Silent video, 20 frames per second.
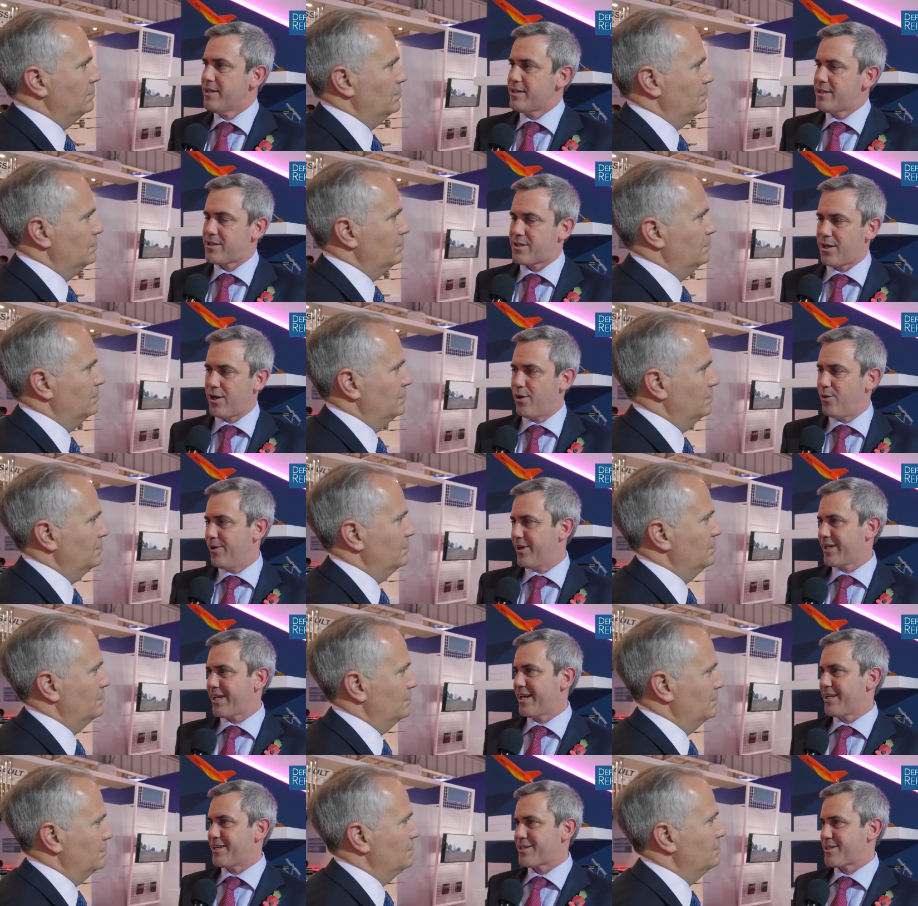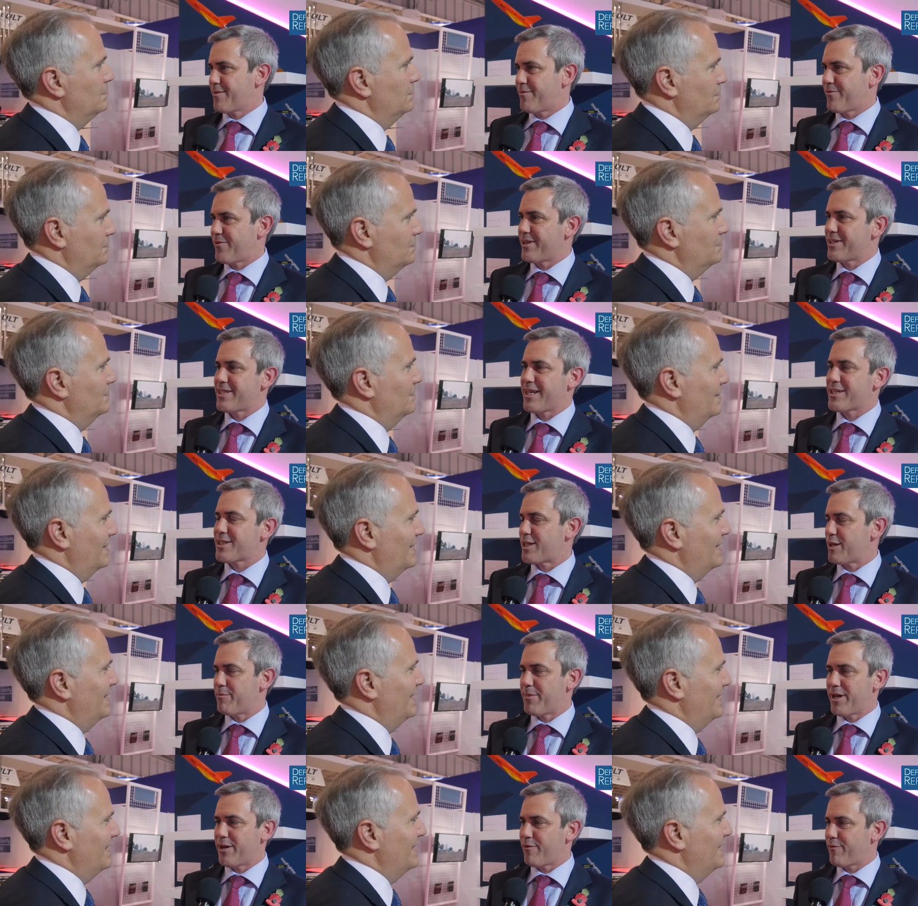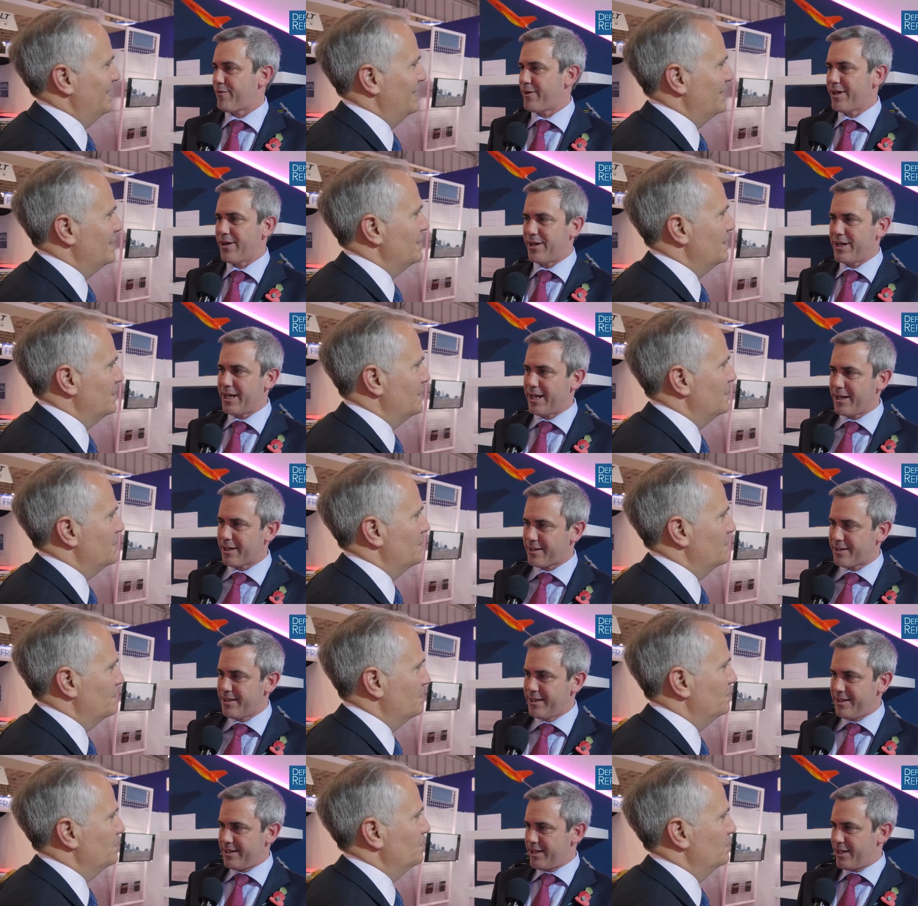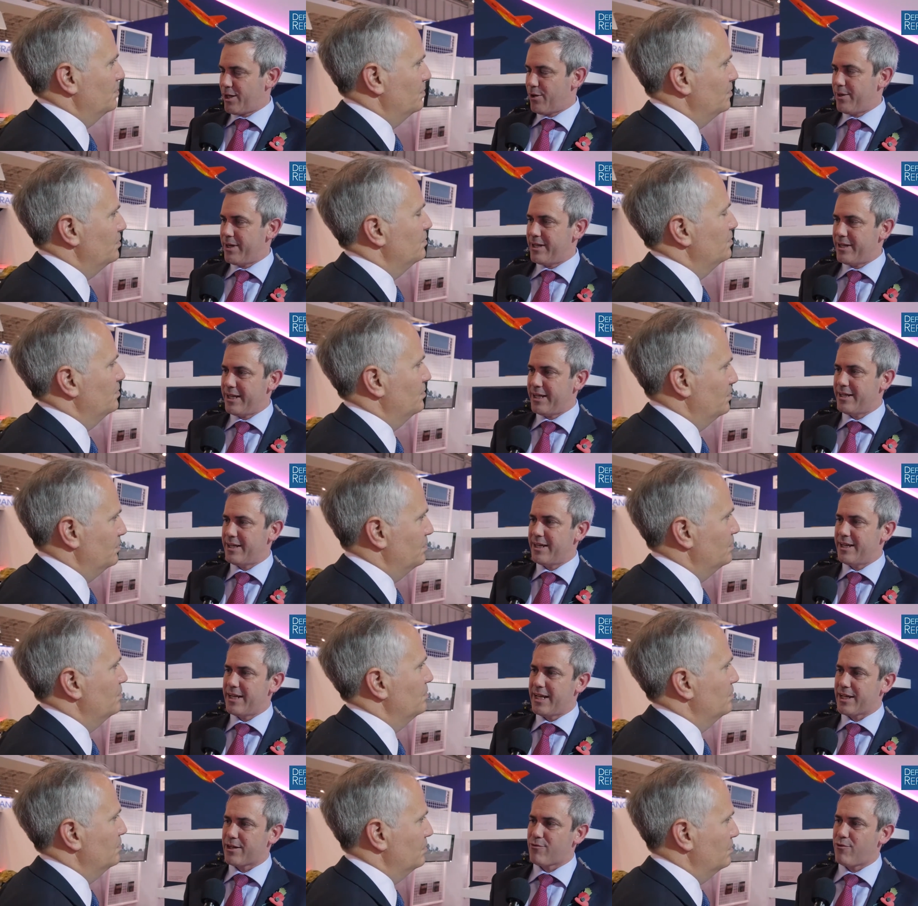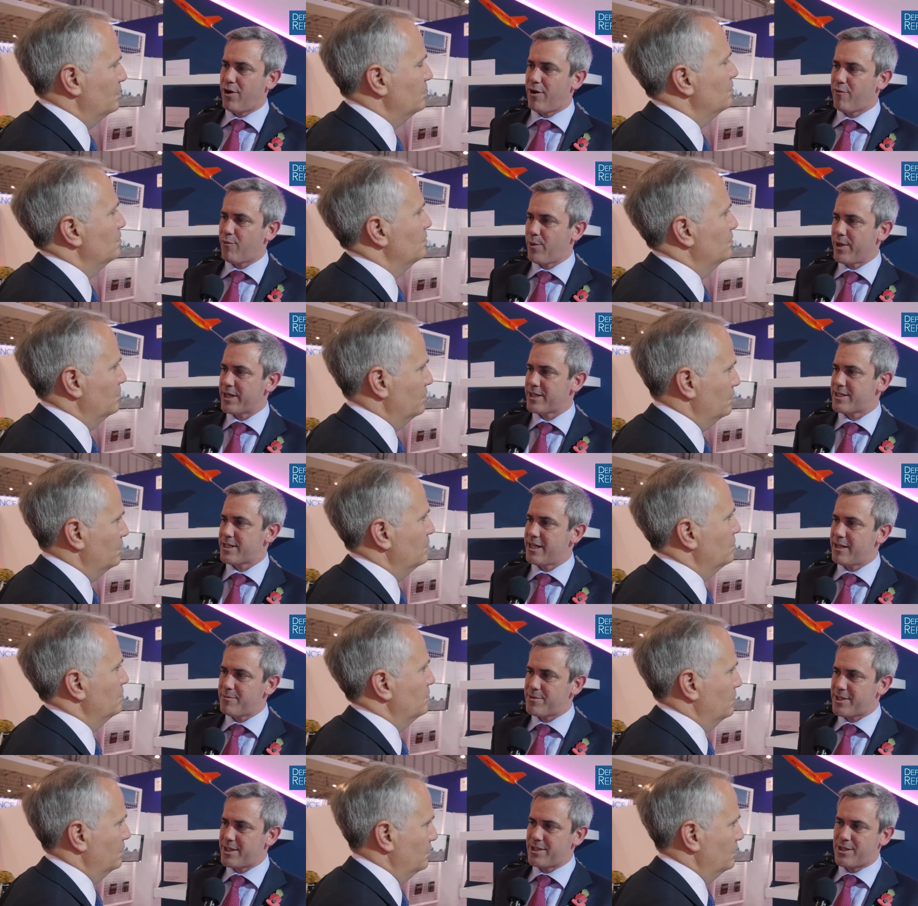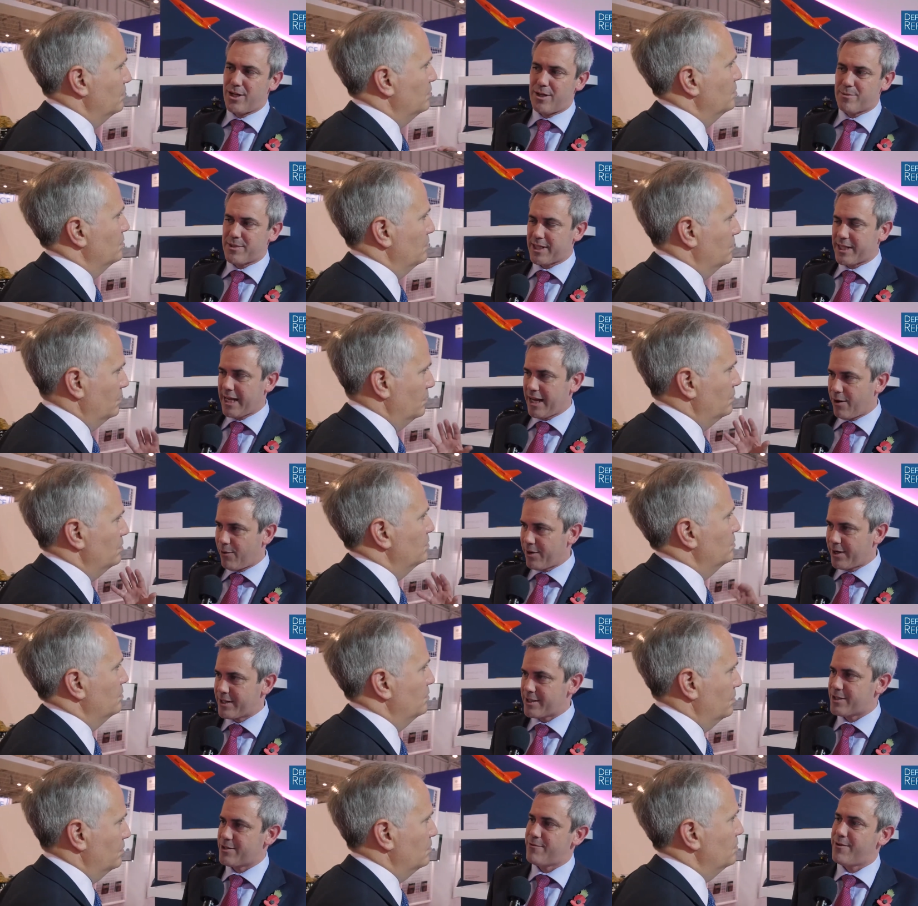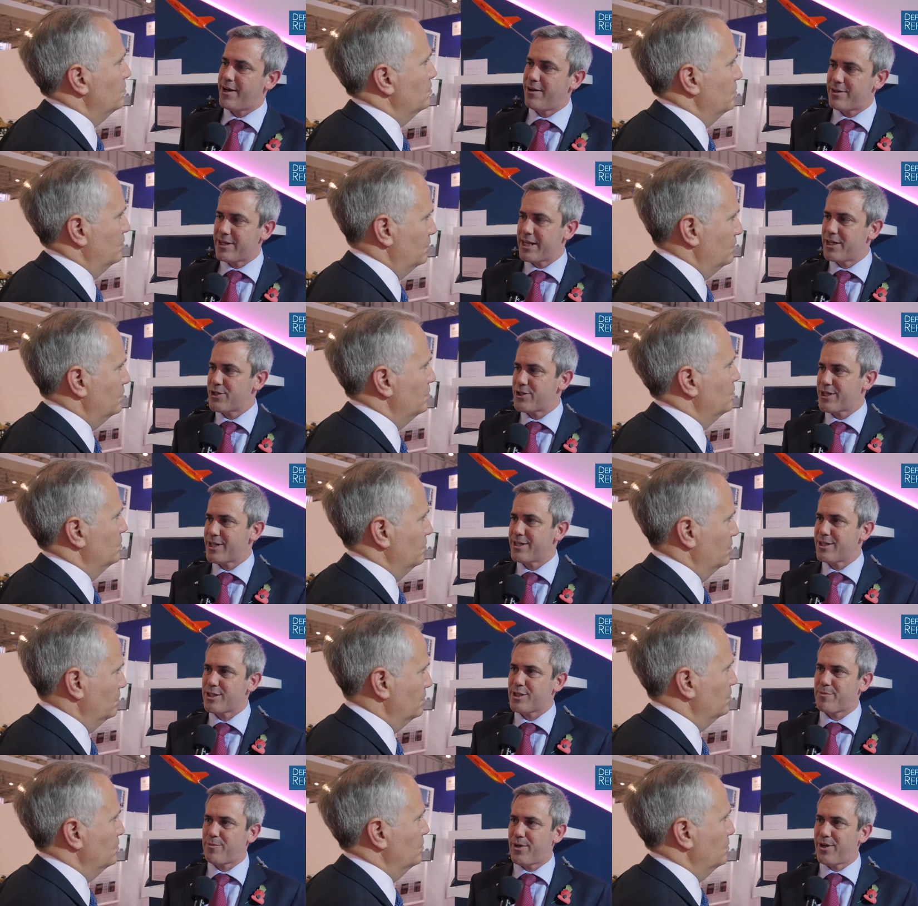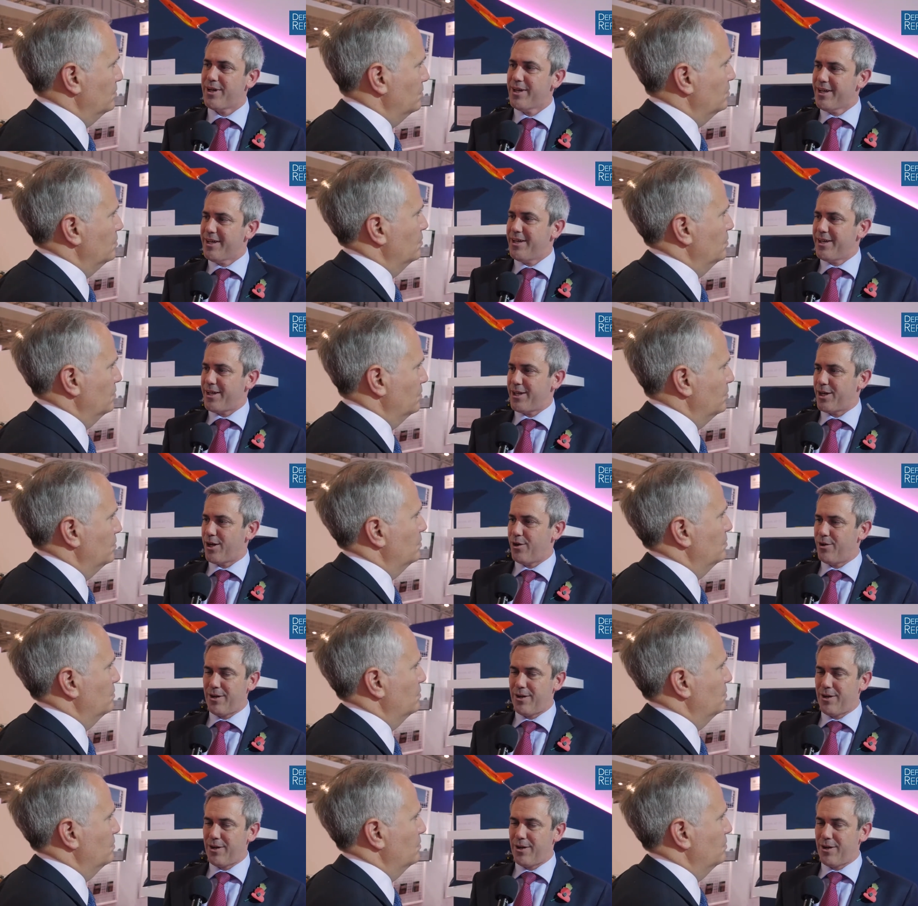Speaker 1: So again, some fantastic benefit in air, you know, in, in, in aircraft wingtips in terms of cowlings around engines, but you know,